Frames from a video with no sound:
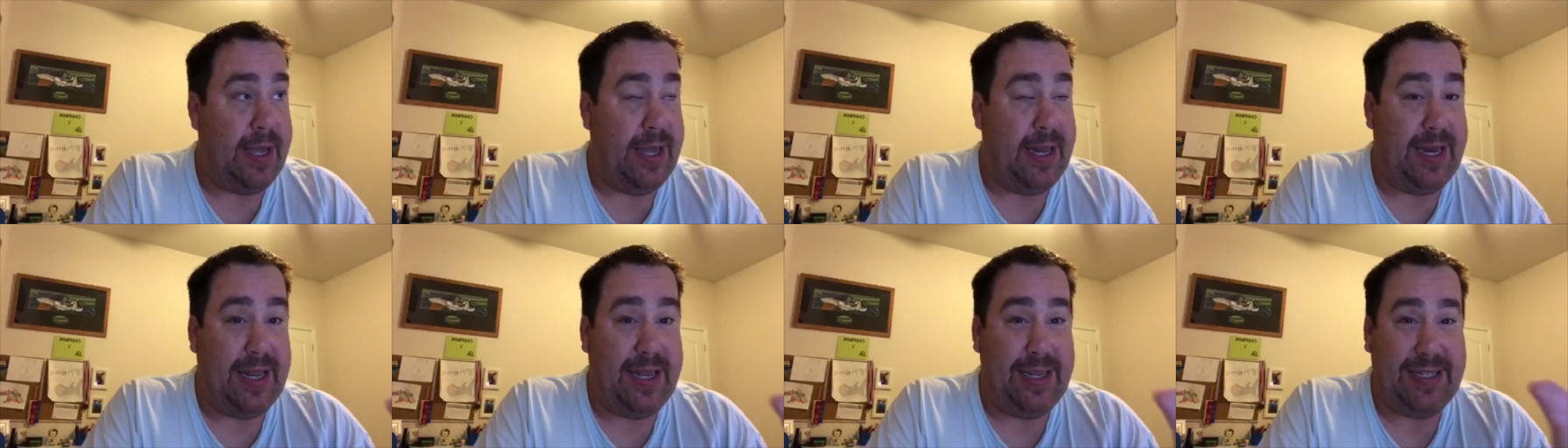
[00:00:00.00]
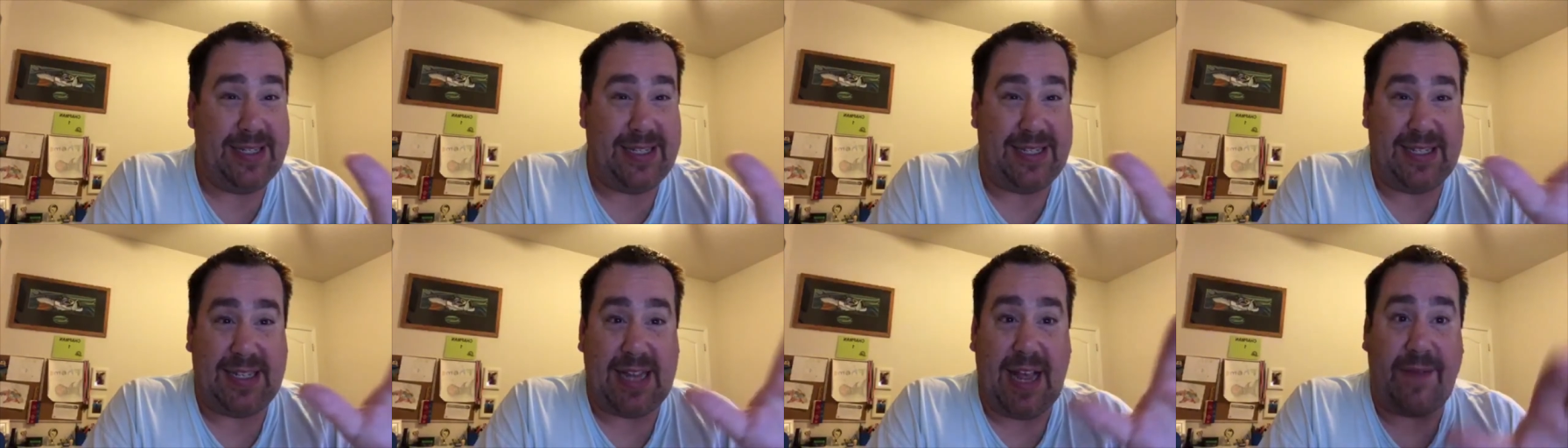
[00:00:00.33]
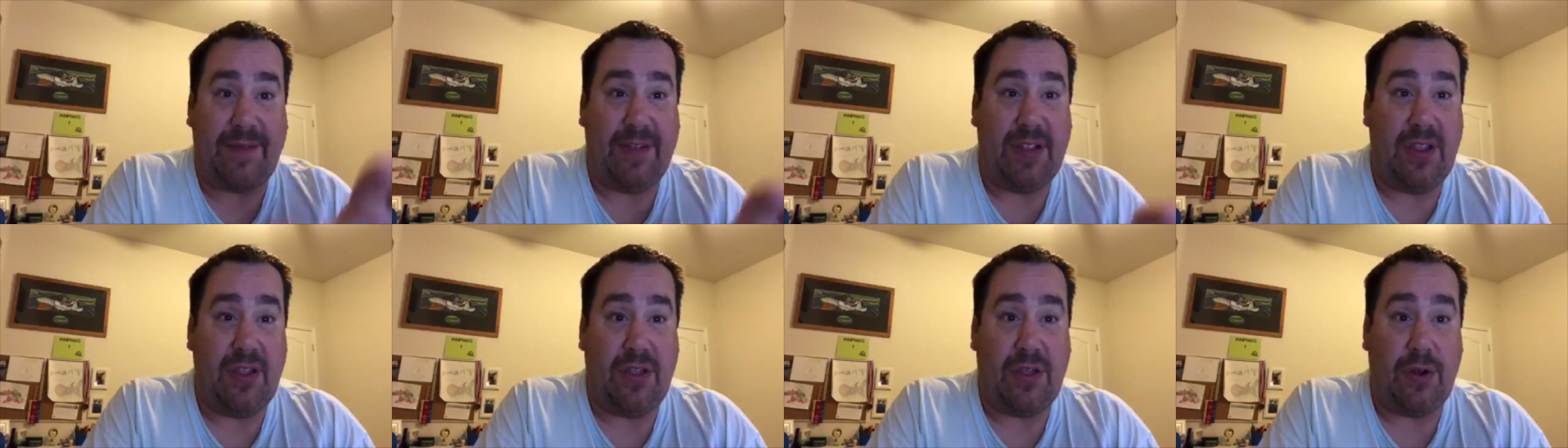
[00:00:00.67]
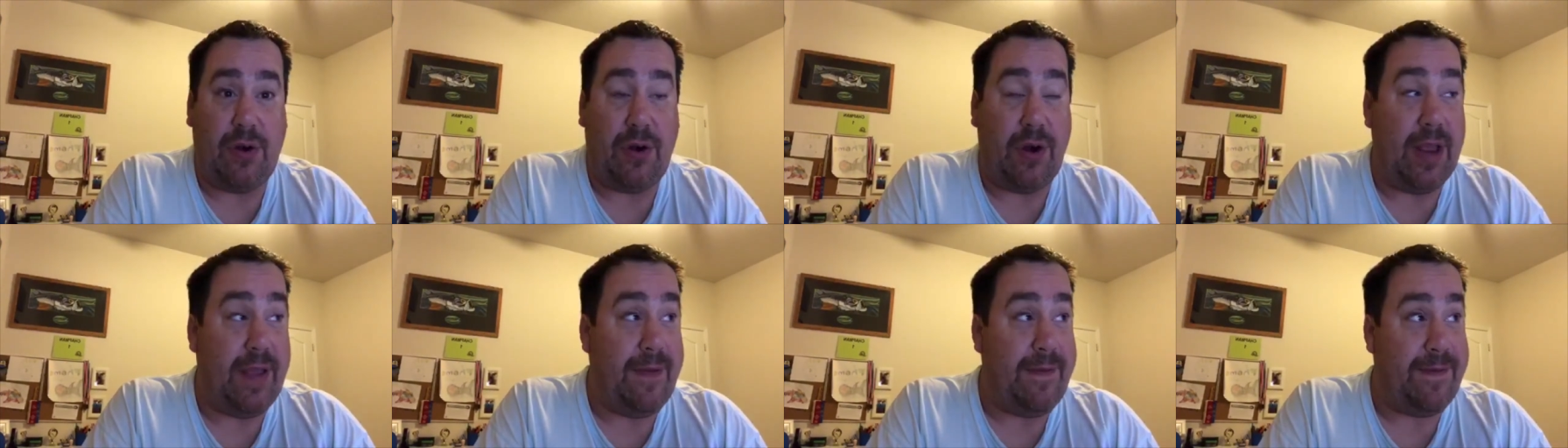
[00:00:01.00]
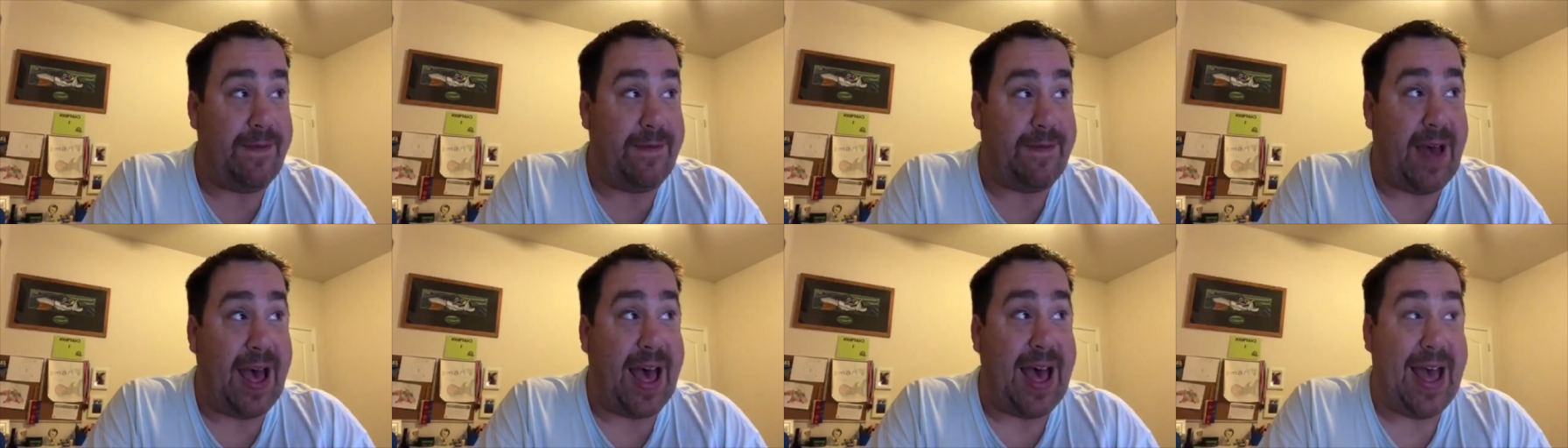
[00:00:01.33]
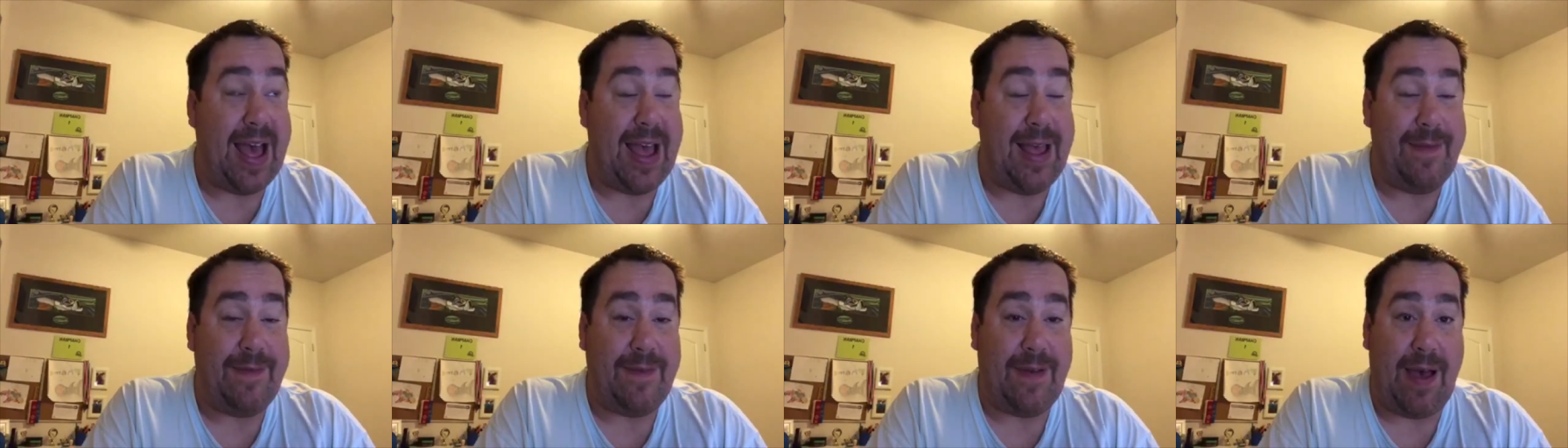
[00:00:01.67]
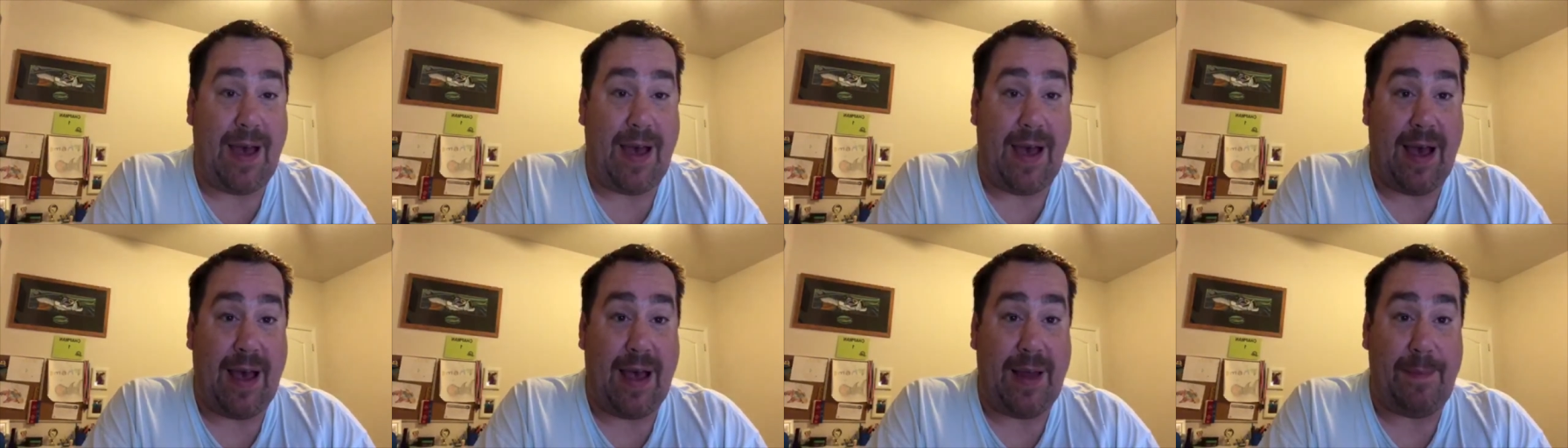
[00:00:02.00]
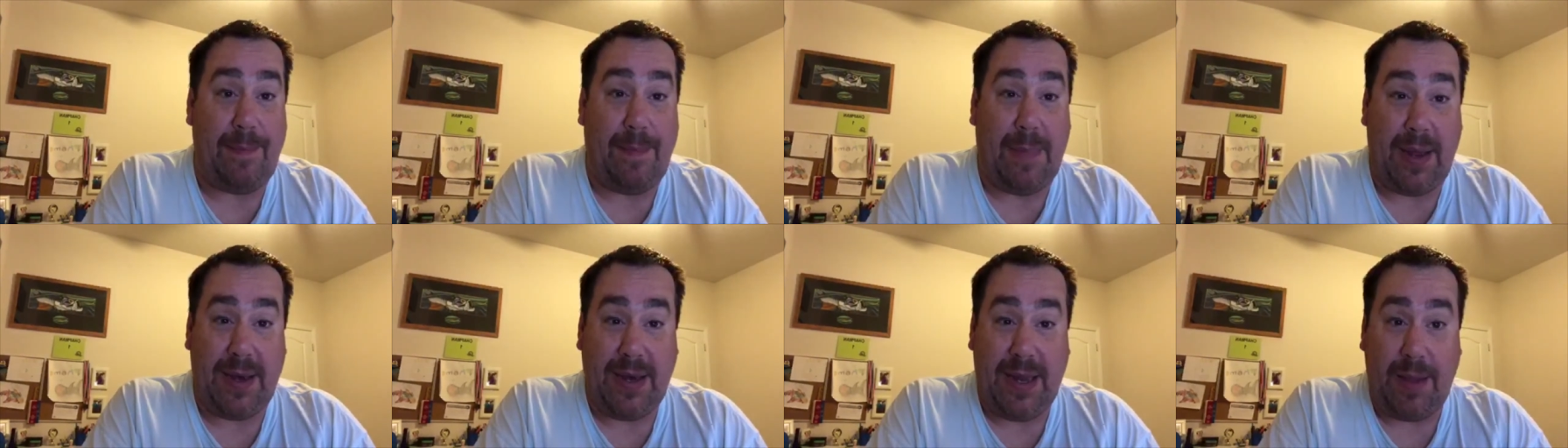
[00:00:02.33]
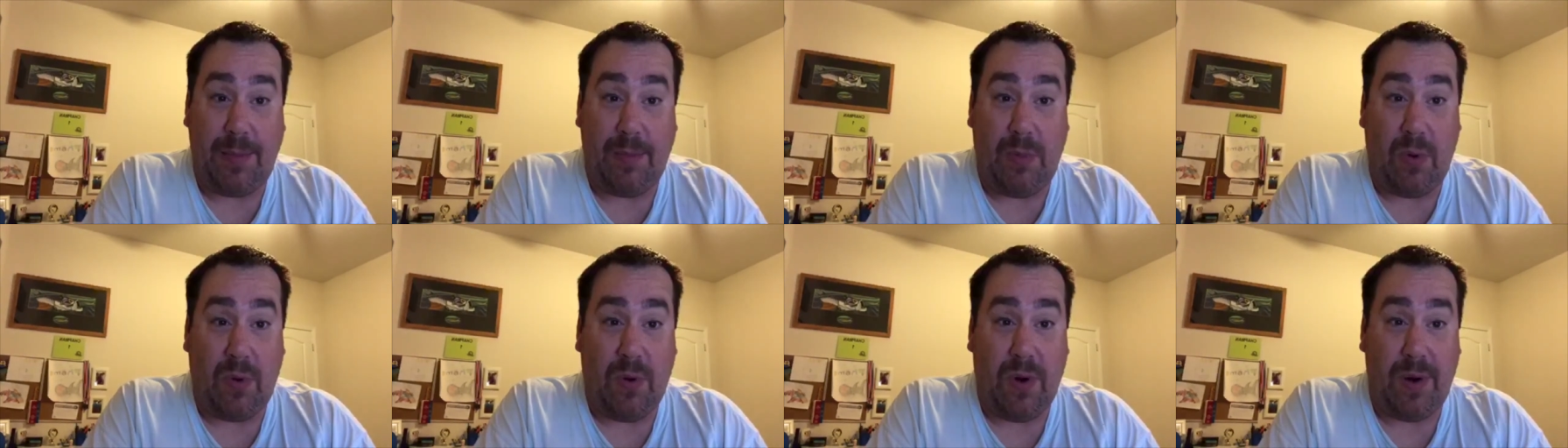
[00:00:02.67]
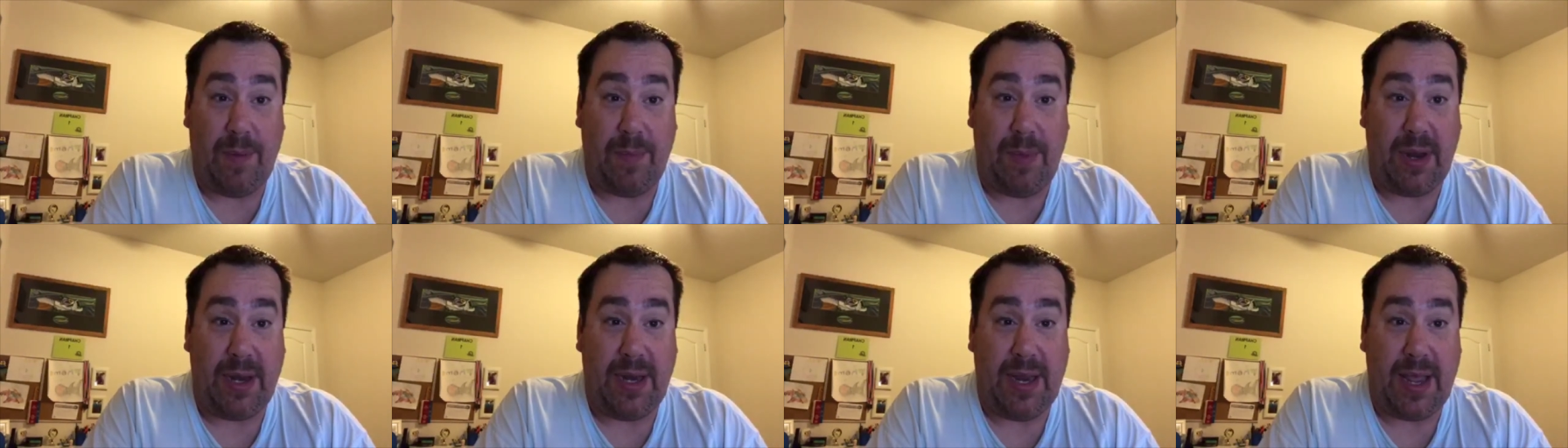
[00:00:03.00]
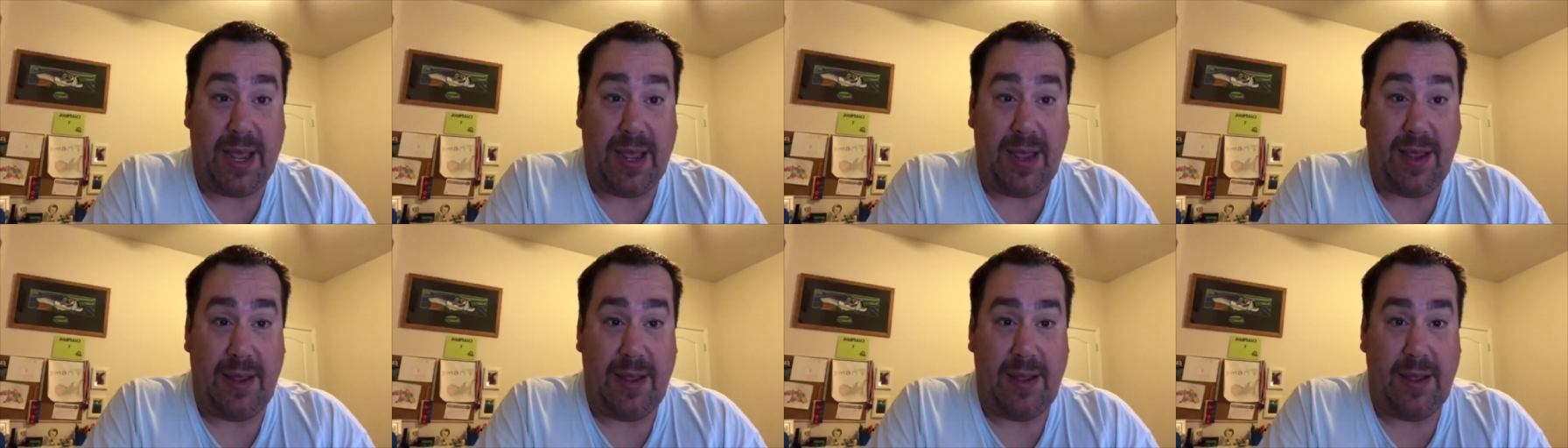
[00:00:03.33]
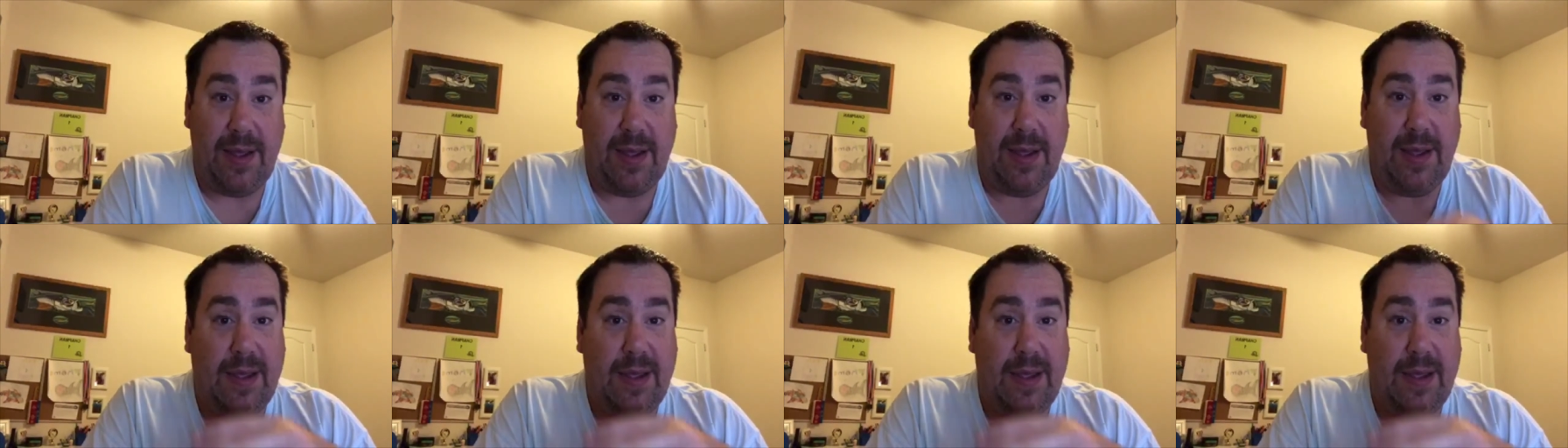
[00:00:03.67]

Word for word: It is 7:35 on Monday,